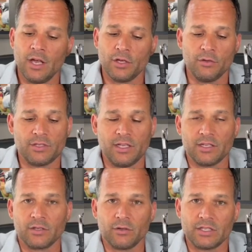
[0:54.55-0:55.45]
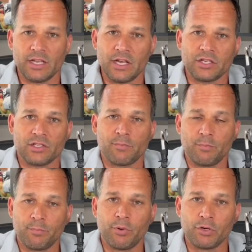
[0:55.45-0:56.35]
you see associations
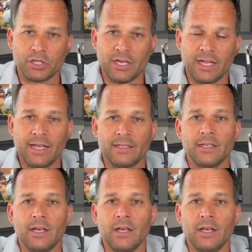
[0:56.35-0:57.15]
pushing it,